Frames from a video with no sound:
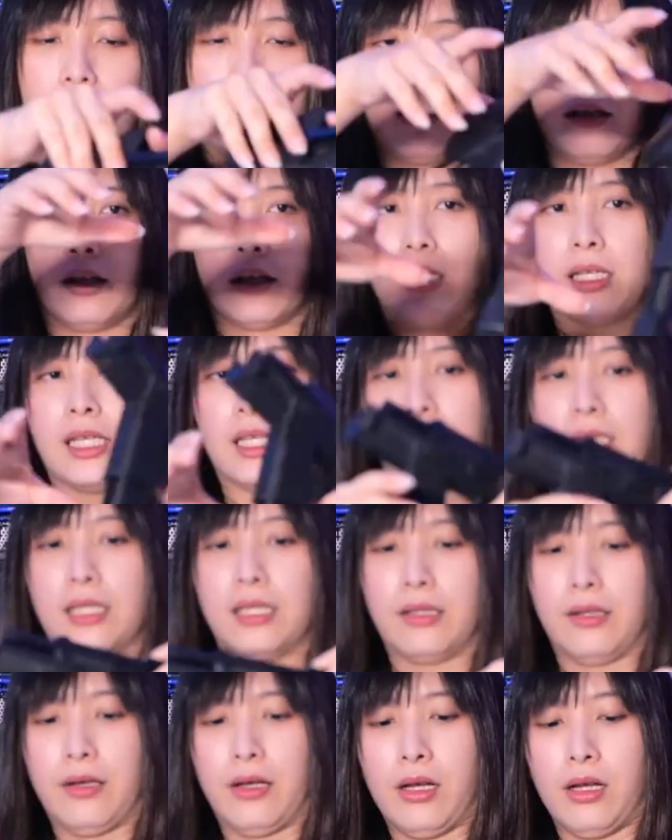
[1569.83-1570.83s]

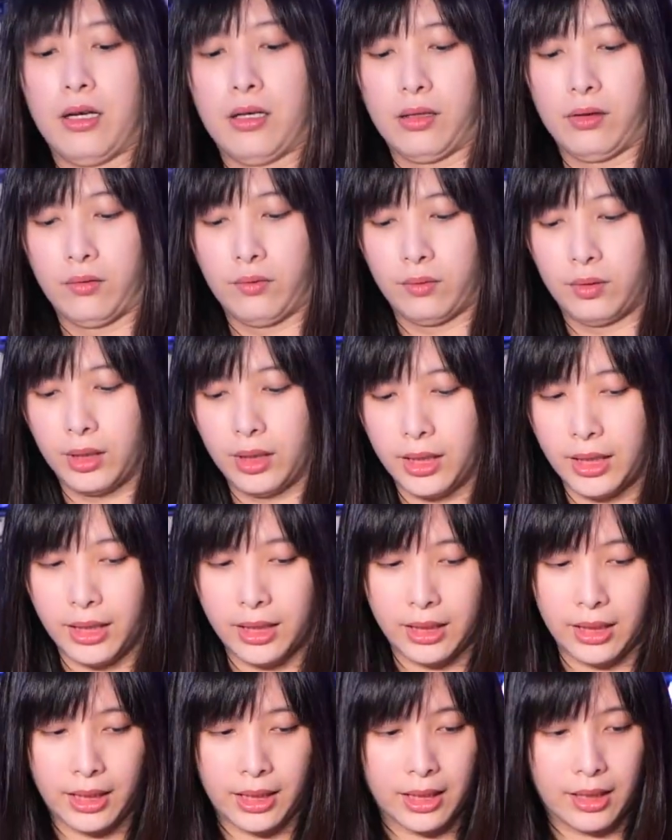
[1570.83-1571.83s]
looking
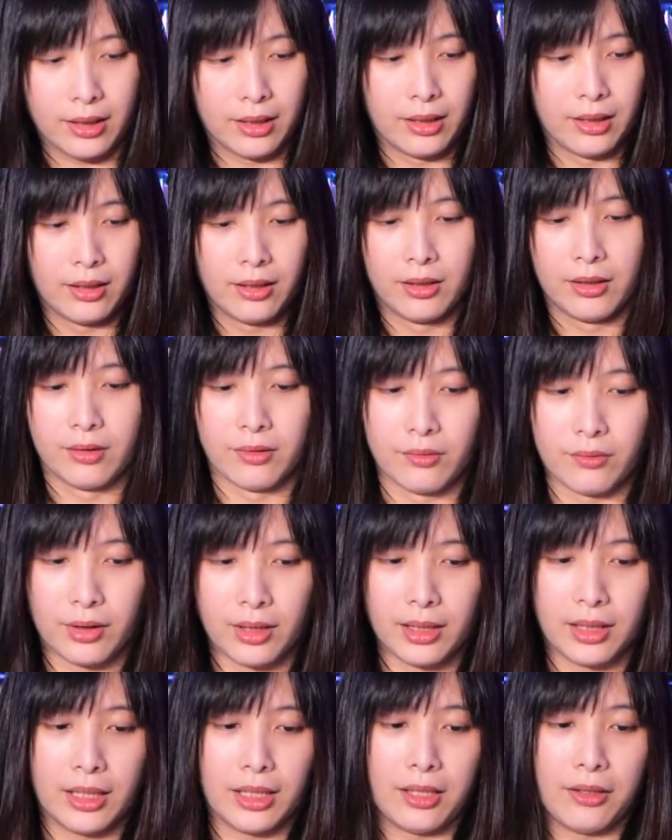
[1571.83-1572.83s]
really,
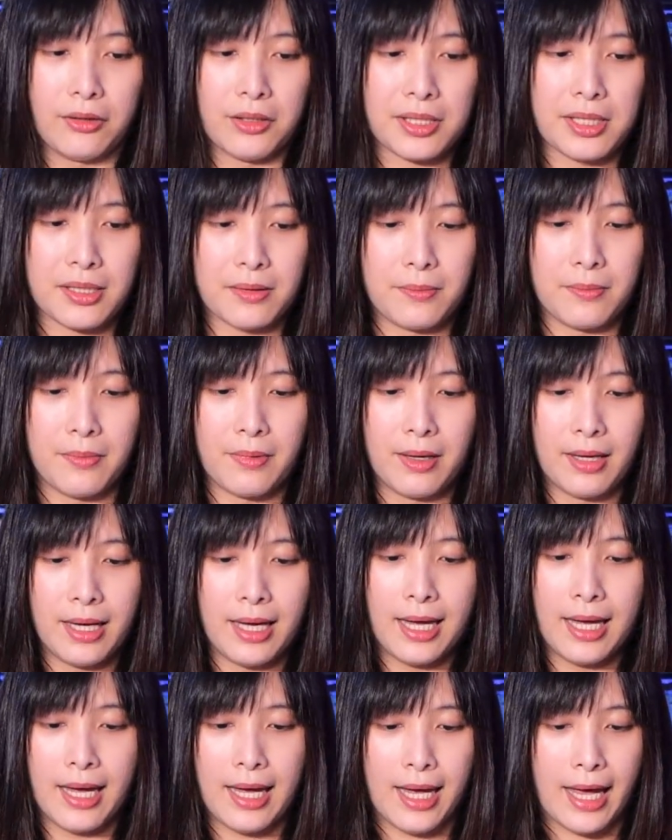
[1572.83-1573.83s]
really awesome.
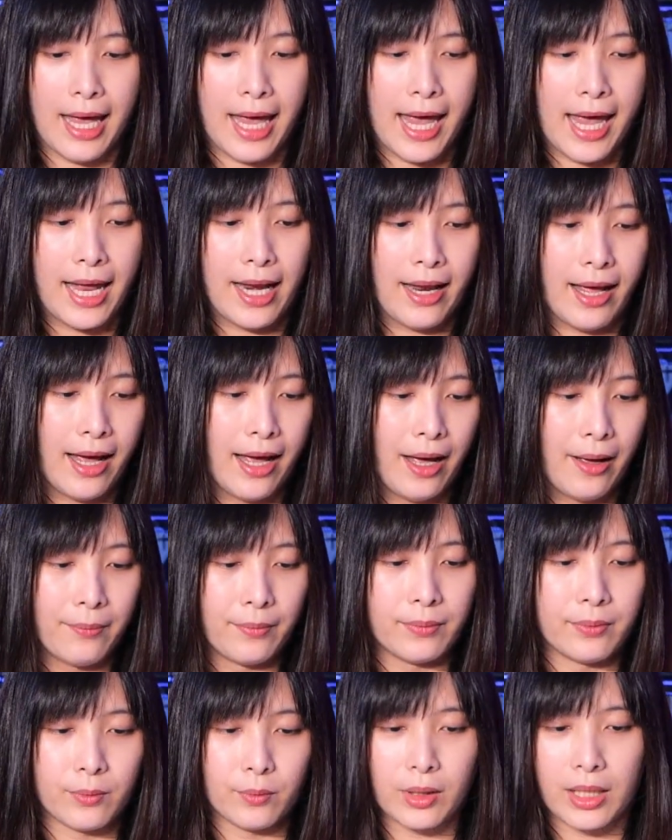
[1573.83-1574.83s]

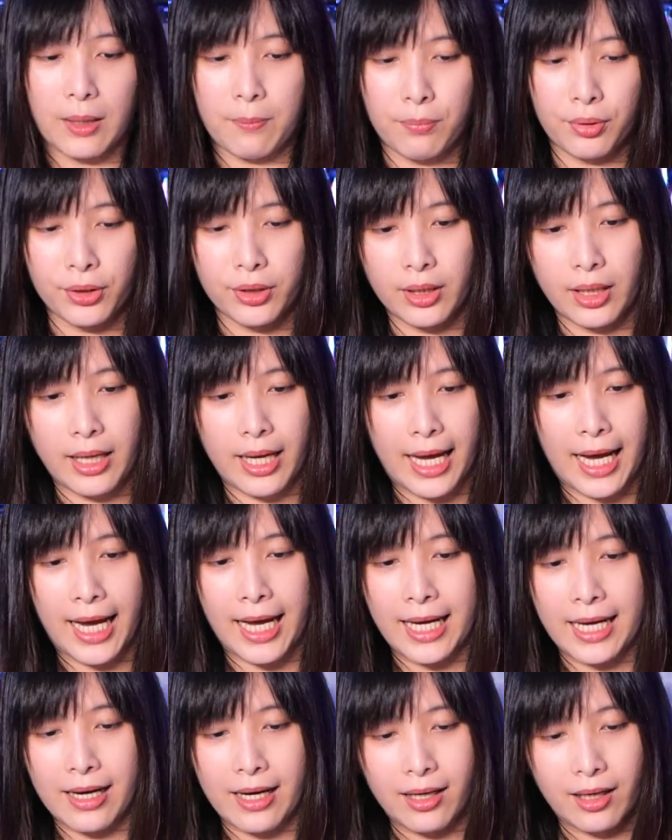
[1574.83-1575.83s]
And we can put
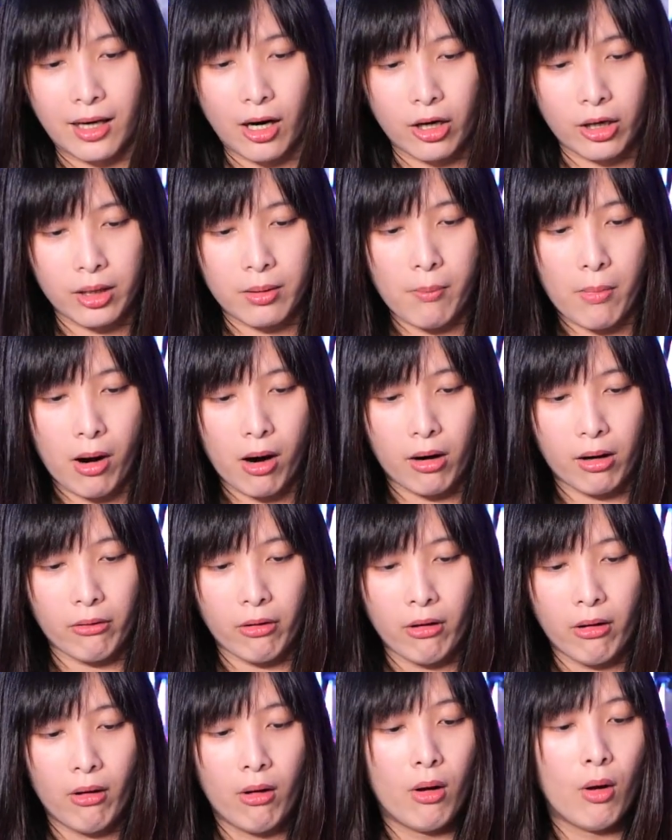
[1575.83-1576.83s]
a
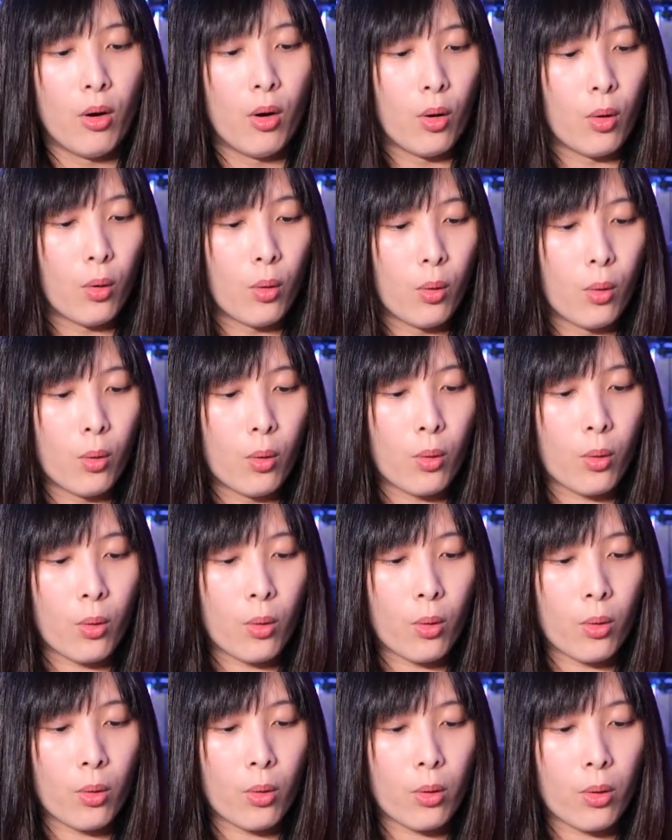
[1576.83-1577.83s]
RMR
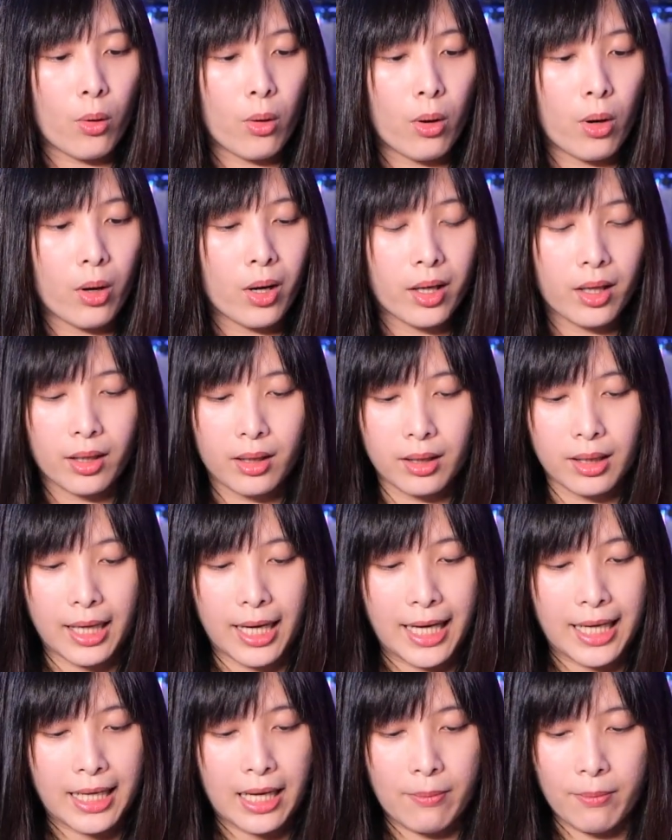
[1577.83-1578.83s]
or
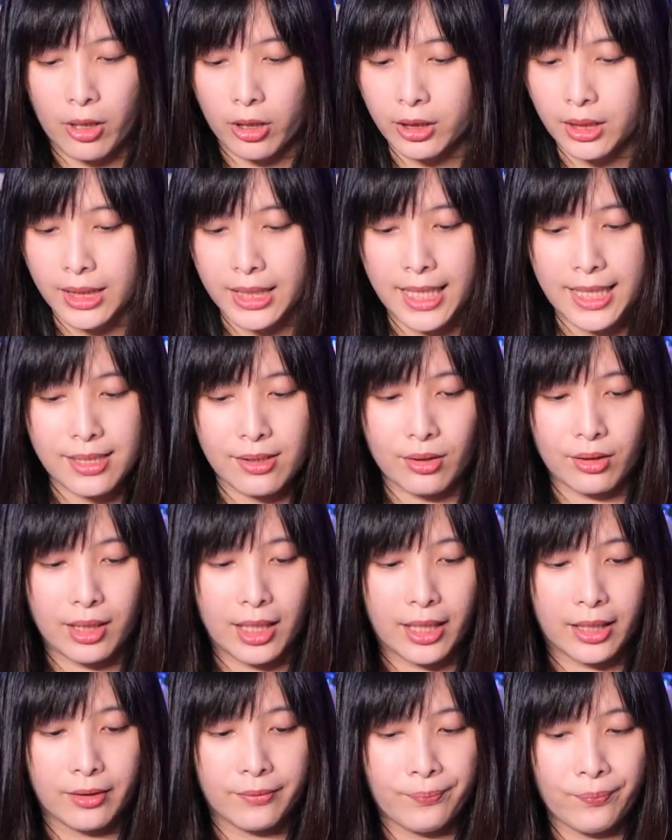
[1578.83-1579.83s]
a MRDS on
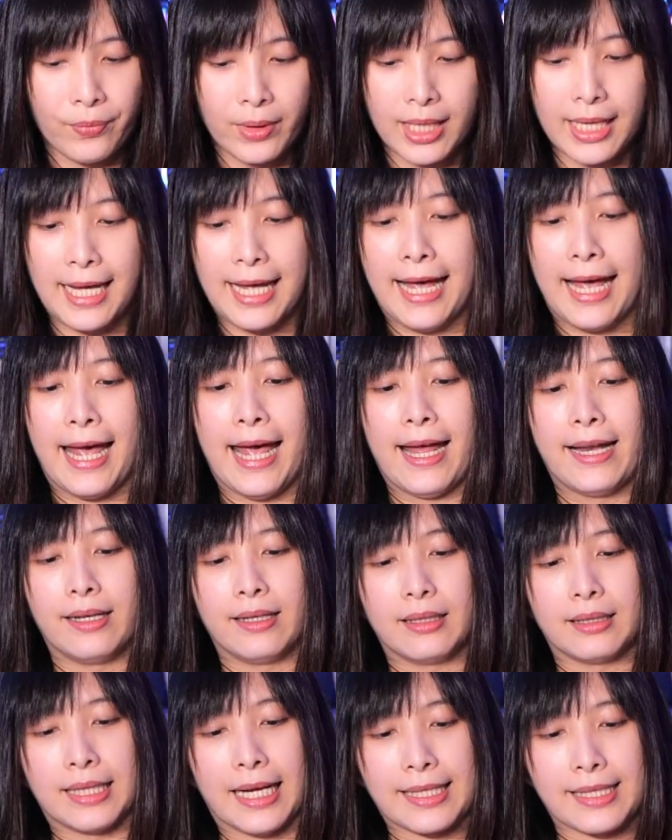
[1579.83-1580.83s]
there.
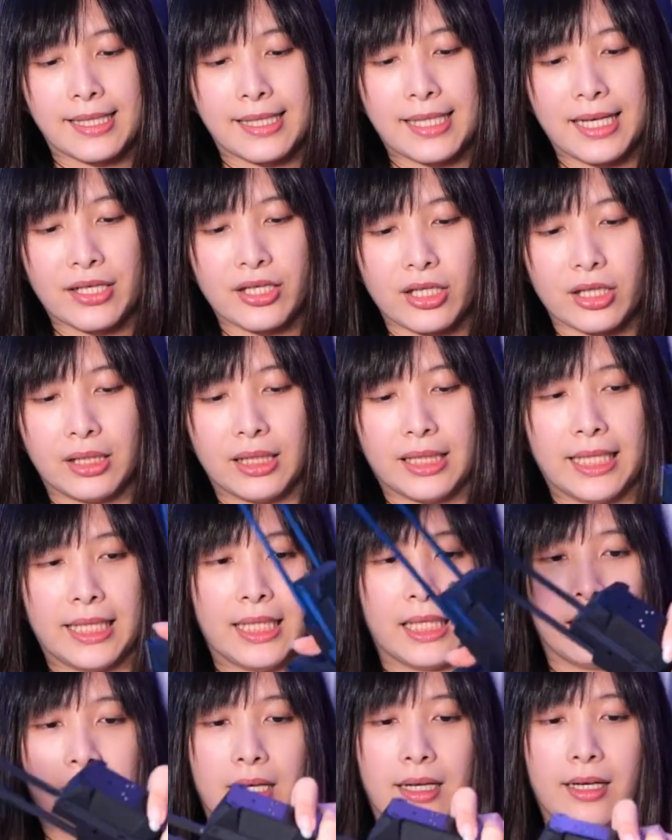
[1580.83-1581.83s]
And that's essentially